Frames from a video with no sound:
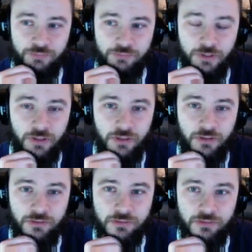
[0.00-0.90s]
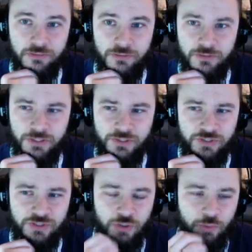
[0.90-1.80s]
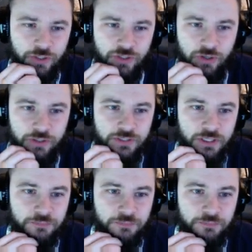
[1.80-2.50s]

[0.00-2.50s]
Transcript: because uh, it's just so much content.